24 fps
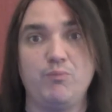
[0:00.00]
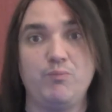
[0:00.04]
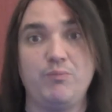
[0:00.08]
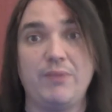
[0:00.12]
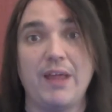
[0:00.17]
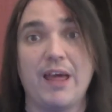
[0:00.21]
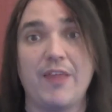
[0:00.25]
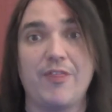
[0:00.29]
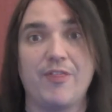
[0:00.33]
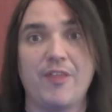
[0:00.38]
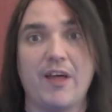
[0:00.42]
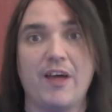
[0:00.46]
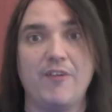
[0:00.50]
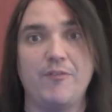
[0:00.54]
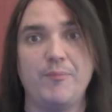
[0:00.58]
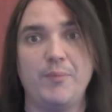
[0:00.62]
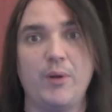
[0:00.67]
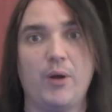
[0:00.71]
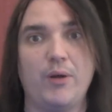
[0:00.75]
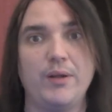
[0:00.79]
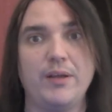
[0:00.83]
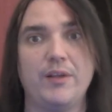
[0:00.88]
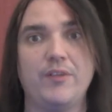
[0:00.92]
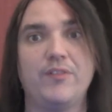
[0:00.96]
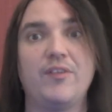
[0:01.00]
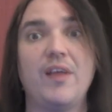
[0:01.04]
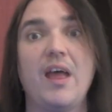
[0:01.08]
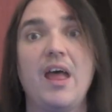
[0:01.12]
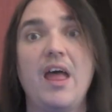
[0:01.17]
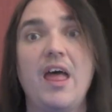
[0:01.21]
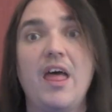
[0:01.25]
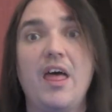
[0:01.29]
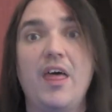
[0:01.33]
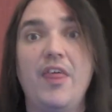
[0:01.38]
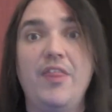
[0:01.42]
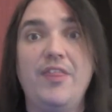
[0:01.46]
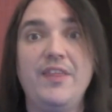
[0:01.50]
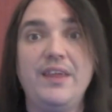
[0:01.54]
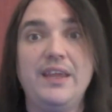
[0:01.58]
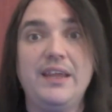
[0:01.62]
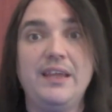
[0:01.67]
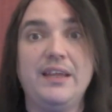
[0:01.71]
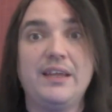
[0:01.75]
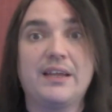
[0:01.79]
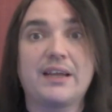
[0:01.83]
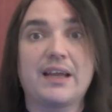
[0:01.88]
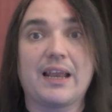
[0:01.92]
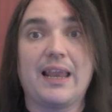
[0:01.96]
Death of millions.
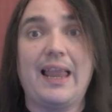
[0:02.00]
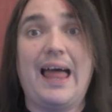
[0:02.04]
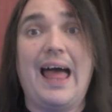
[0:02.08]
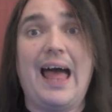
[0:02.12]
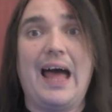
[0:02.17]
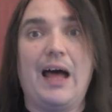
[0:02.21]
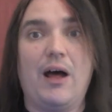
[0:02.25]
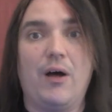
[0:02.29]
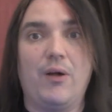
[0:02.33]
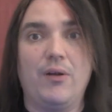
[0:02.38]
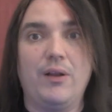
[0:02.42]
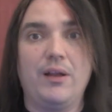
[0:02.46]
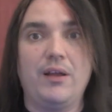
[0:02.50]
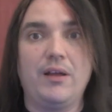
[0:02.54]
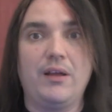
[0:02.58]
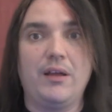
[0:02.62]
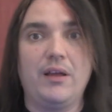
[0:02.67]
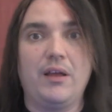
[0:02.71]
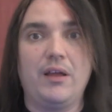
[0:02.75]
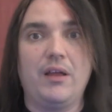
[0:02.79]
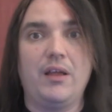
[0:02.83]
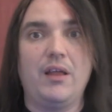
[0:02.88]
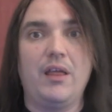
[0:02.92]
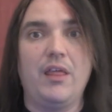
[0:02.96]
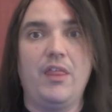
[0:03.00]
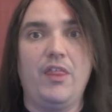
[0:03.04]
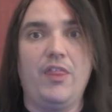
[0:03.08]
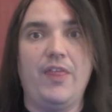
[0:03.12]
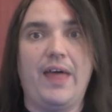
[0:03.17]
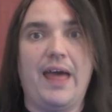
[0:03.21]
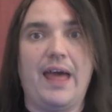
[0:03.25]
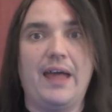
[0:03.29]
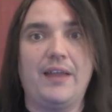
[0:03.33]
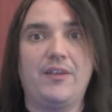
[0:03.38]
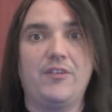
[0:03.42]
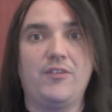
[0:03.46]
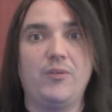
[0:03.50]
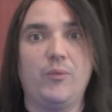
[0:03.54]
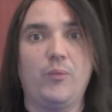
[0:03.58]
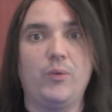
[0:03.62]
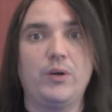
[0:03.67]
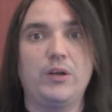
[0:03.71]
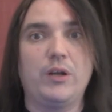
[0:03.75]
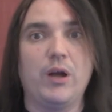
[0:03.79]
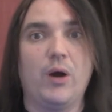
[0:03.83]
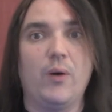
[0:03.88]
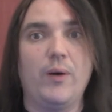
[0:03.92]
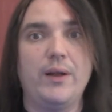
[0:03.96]
The cloud that
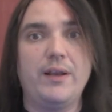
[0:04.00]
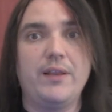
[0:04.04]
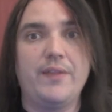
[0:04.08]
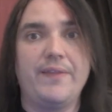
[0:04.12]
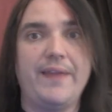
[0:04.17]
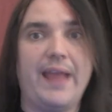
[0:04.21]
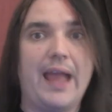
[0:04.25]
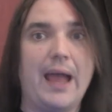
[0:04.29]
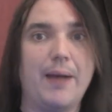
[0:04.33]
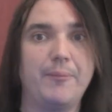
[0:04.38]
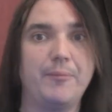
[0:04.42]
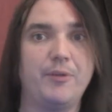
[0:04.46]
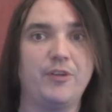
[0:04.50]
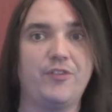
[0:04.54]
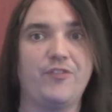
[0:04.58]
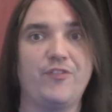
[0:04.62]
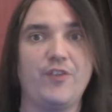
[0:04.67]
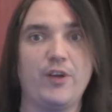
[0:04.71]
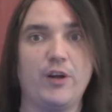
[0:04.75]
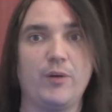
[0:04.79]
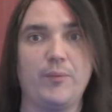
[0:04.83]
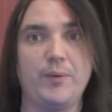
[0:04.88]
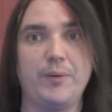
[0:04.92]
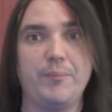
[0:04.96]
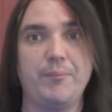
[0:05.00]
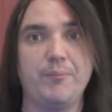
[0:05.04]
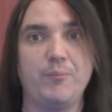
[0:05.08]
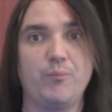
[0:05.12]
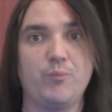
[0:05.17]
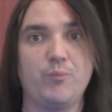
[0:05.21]
would go into the atmosphere would